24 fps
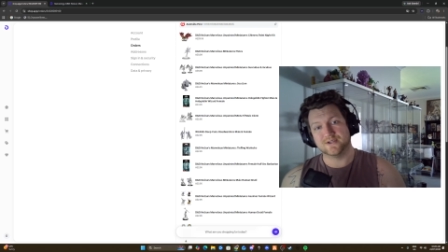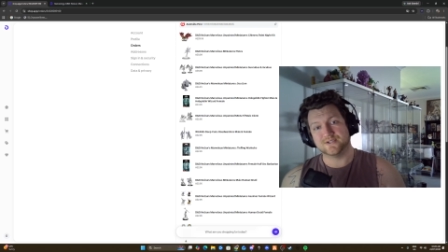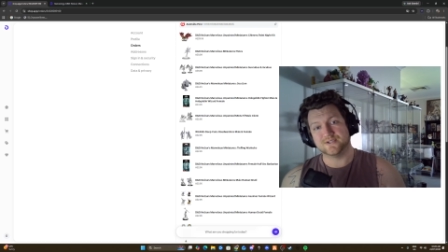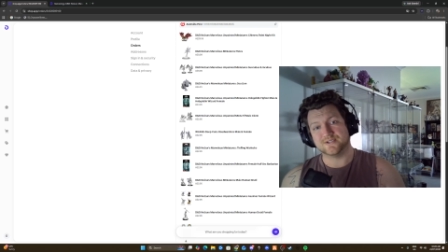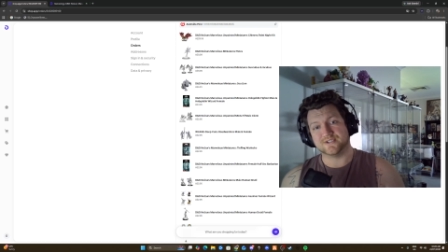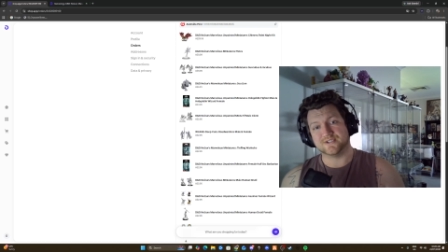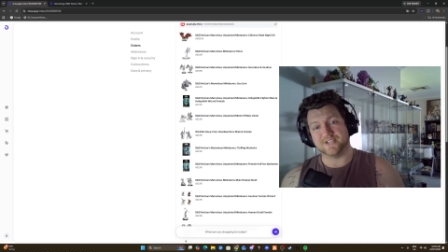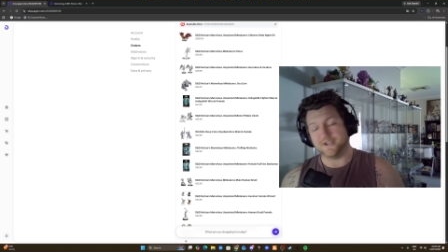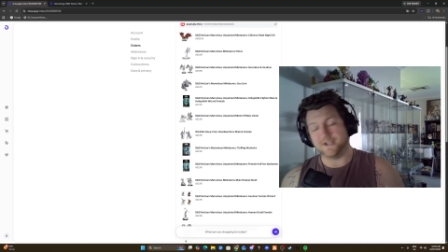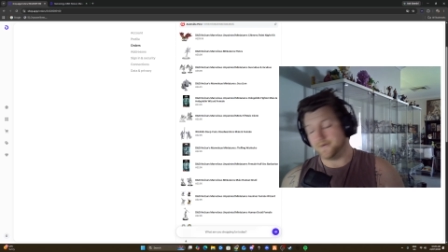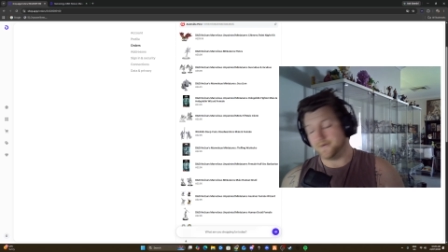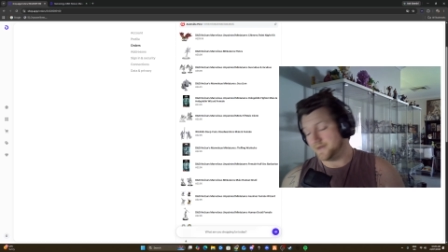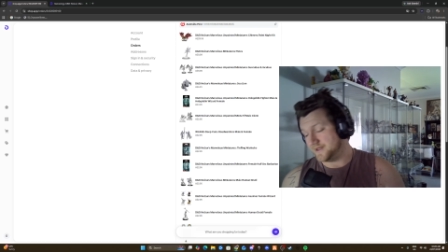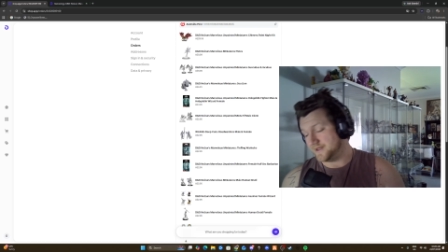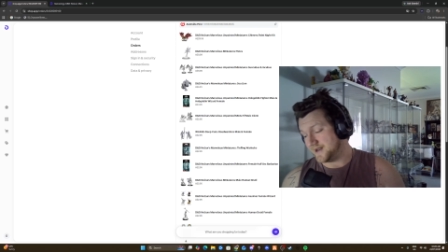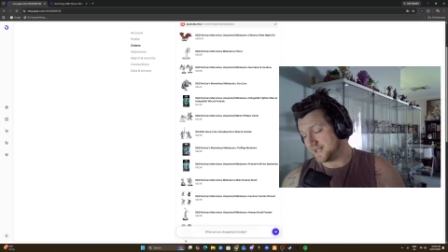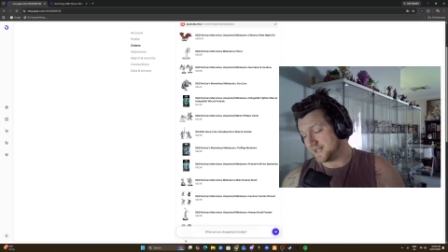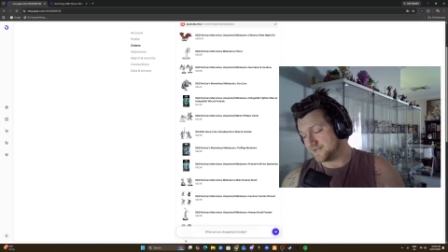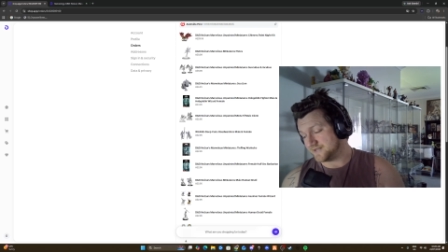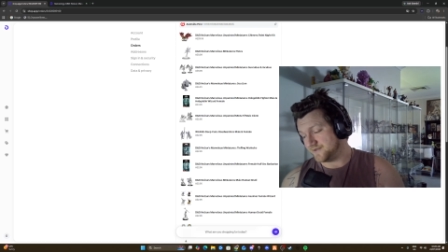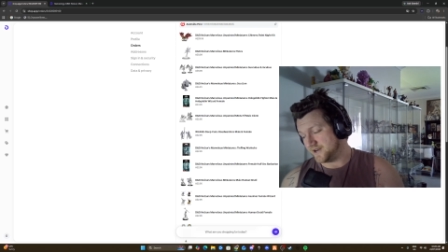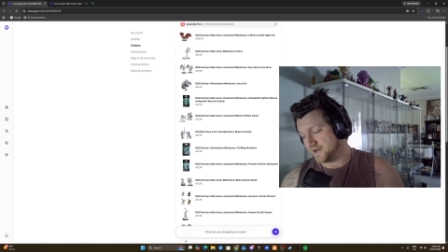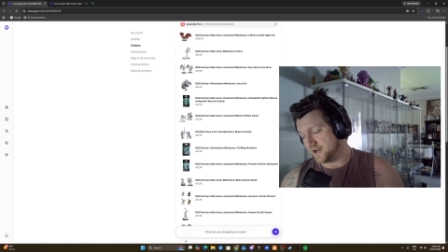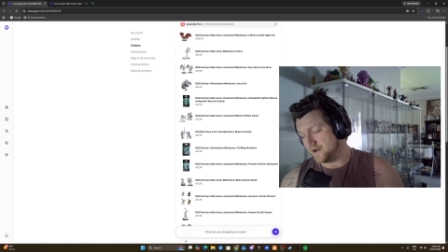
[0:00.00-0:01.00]
see you in the
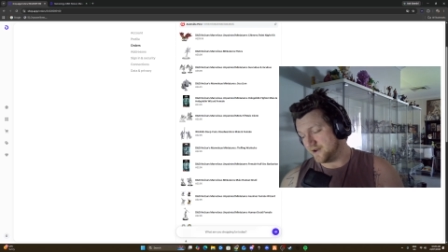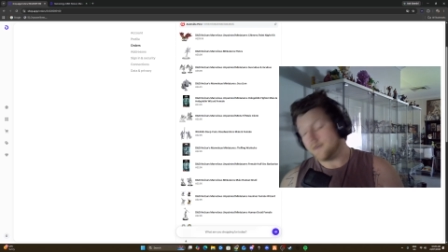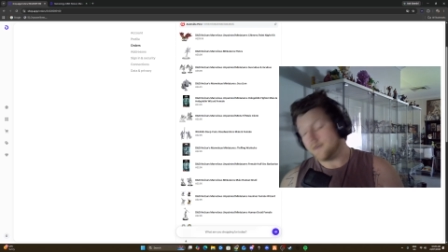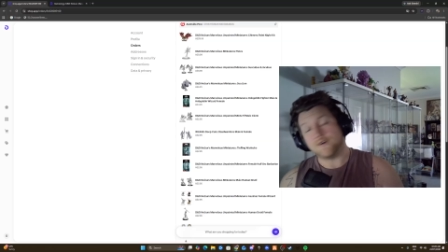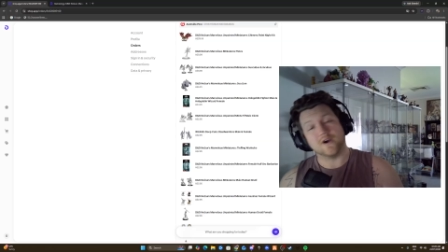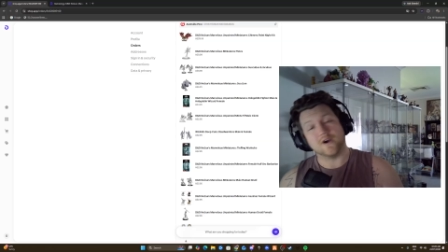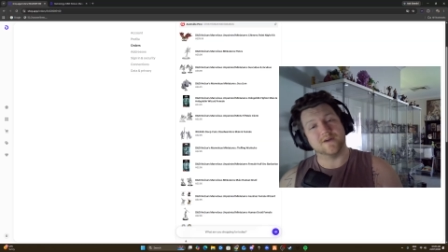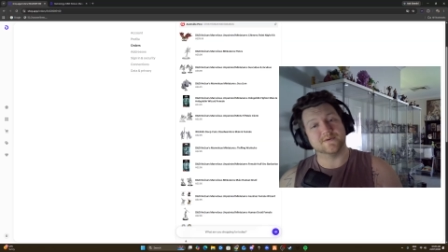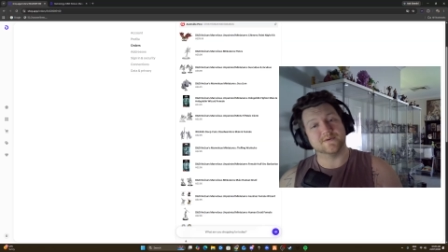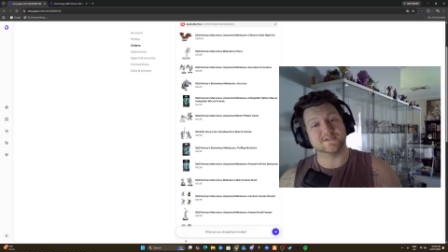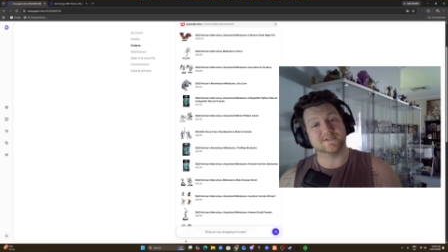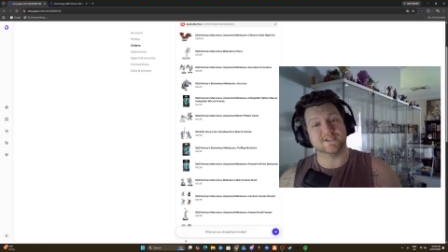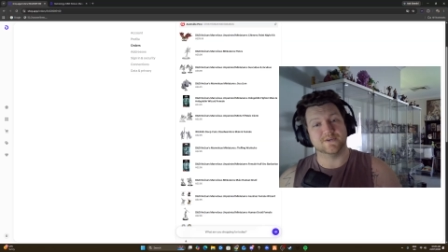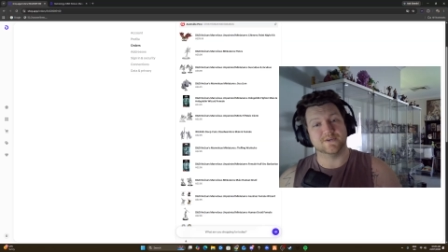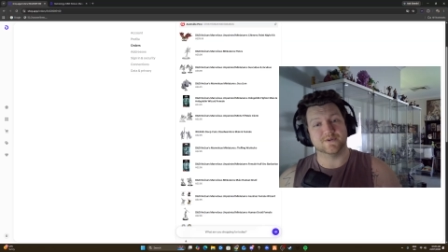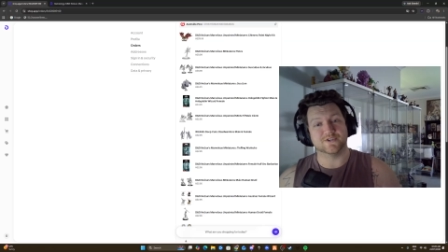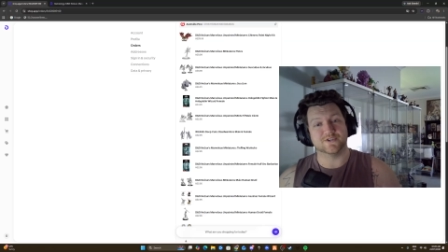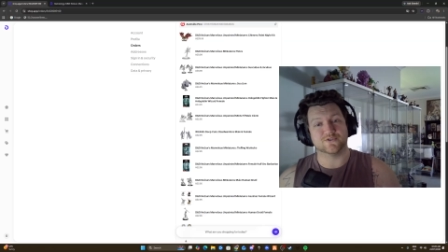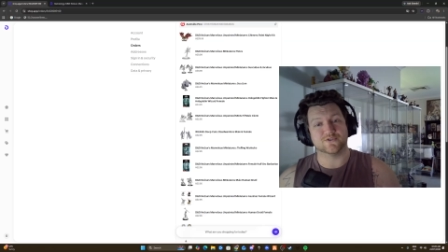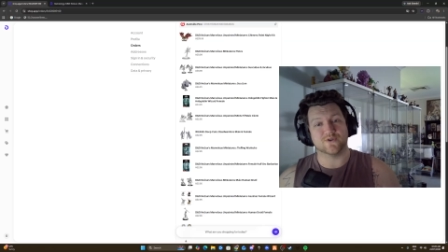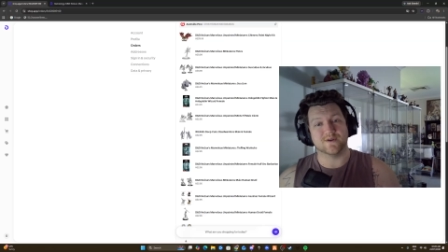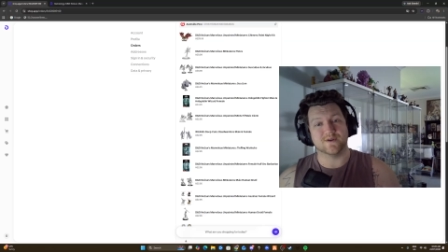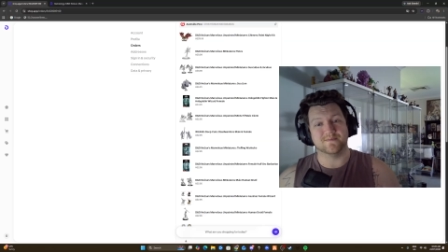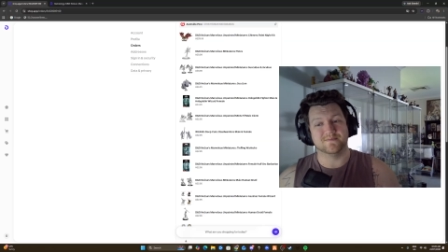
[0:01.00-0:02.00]
next video, or I will see you in
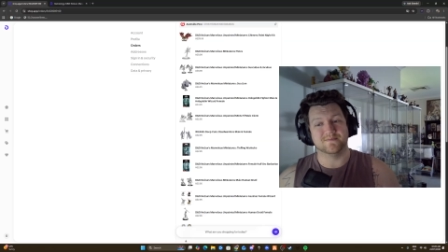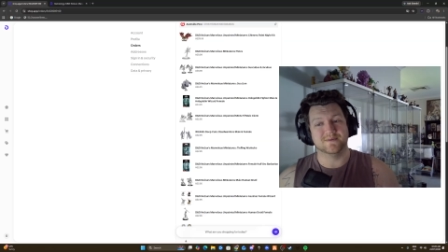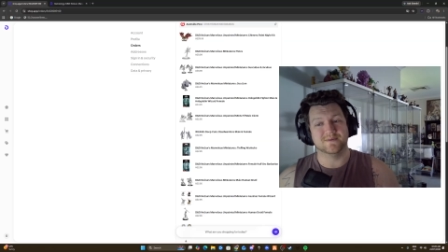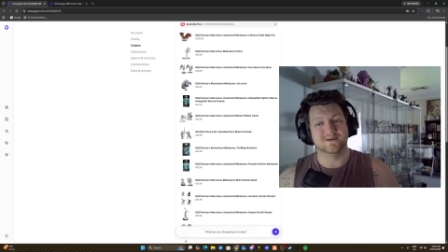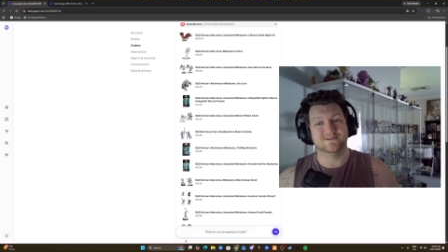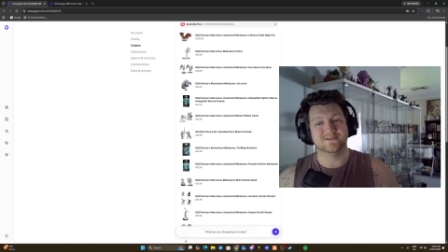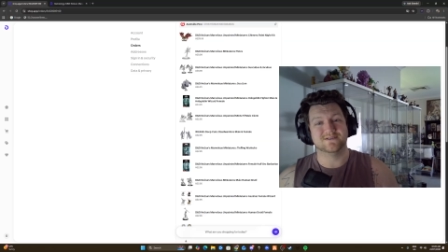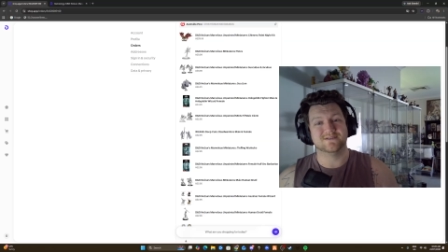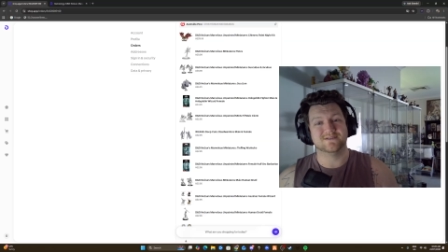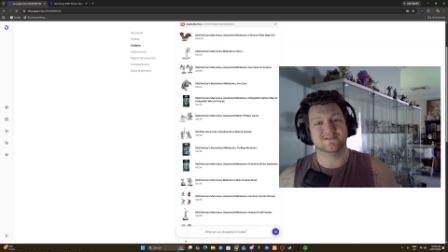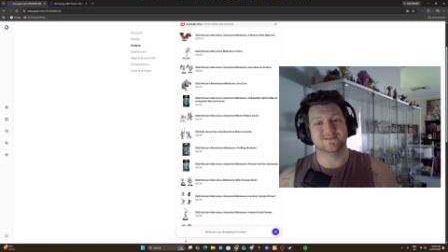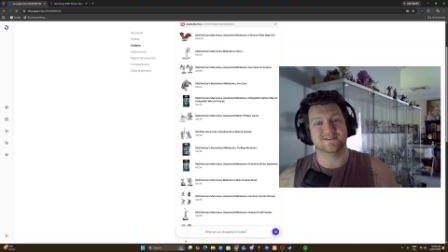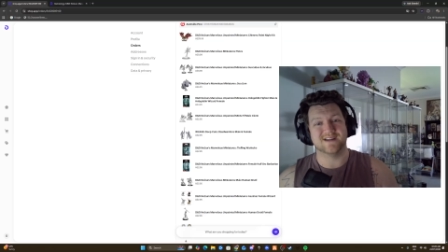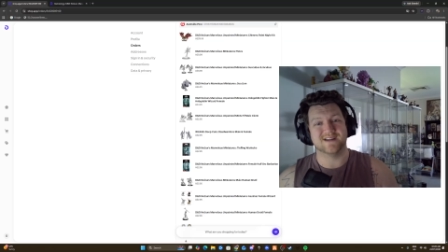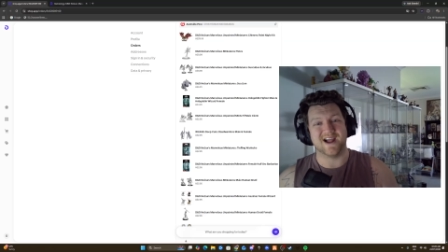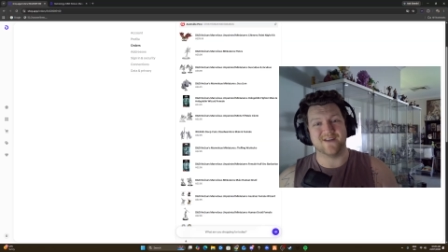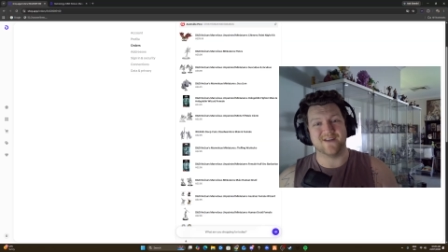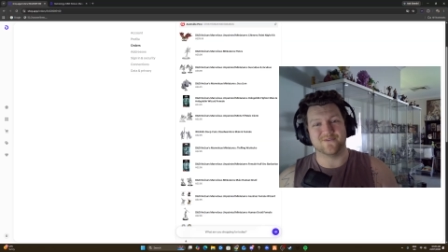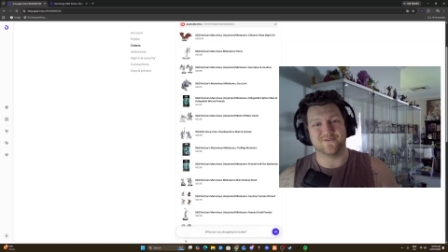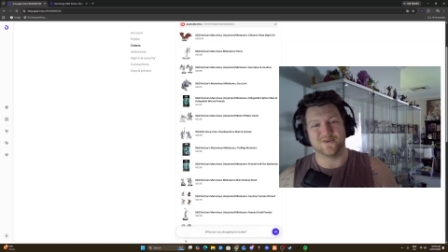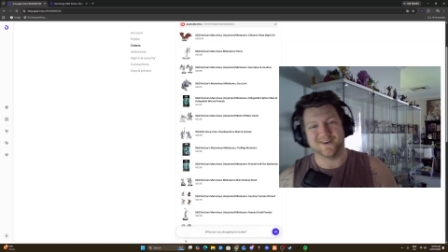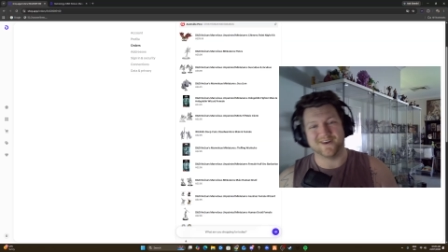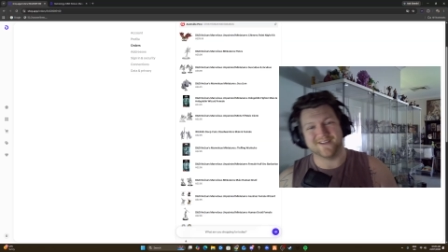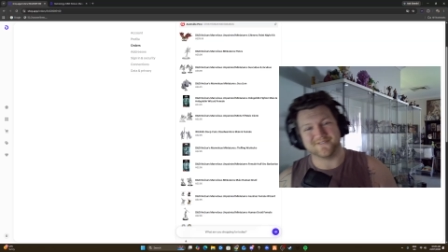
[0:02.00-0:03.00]
stream.
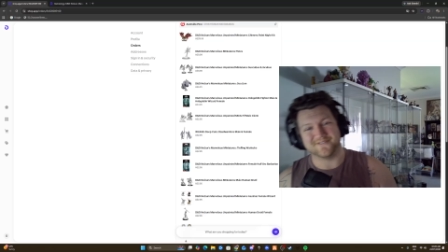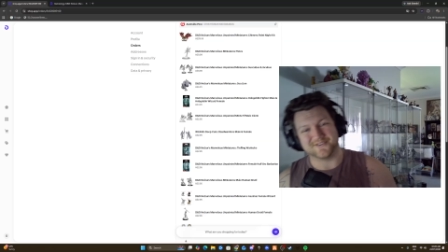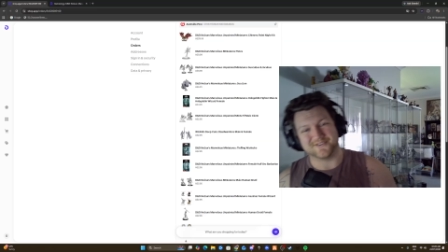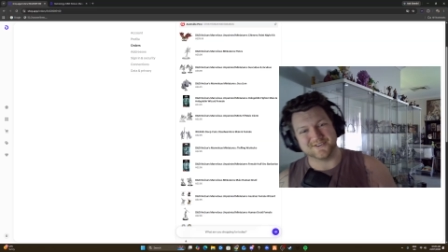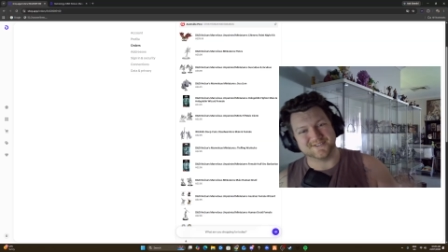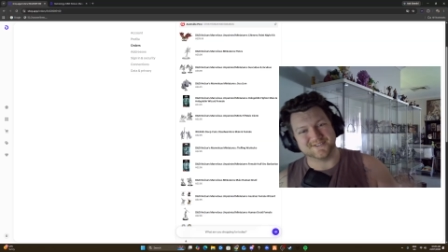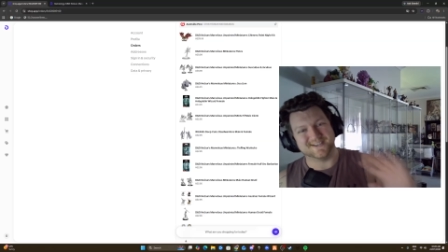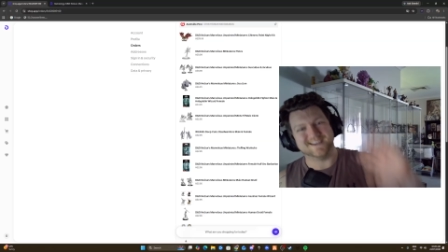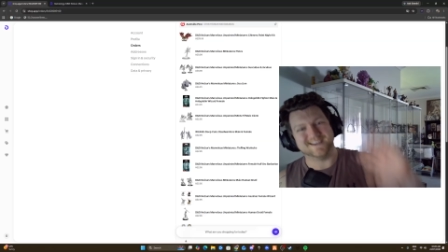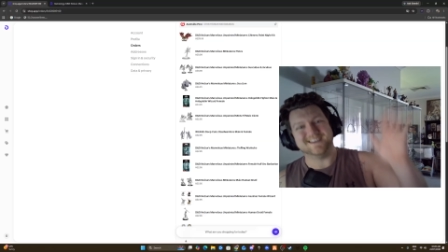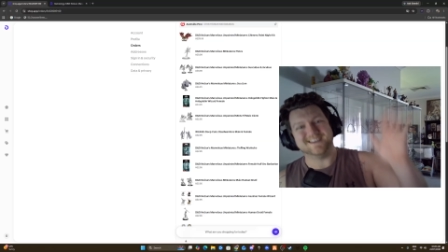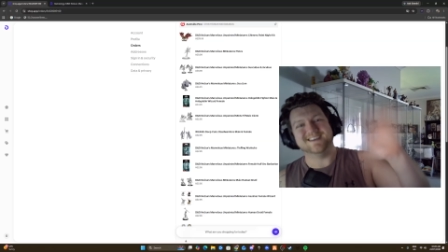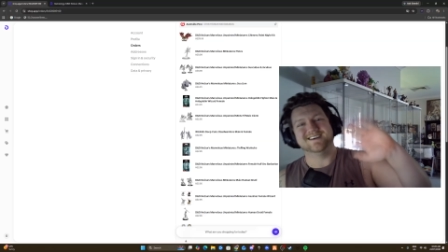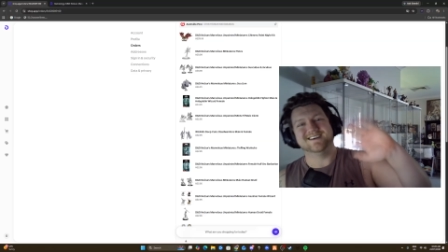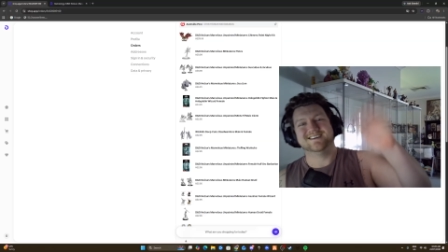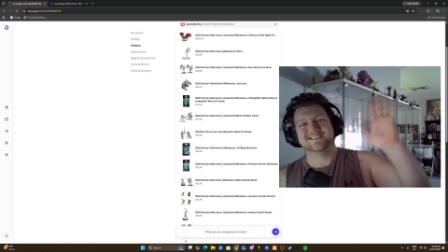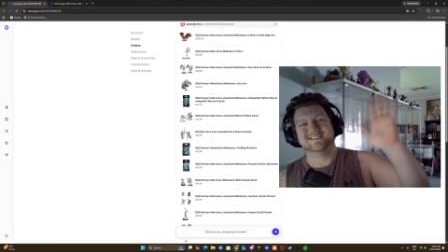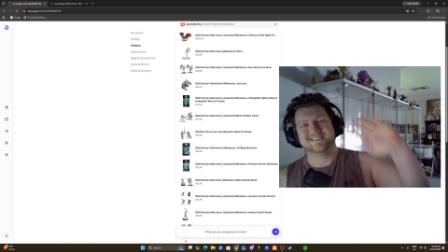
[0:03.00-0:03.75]
Everyone have a good day.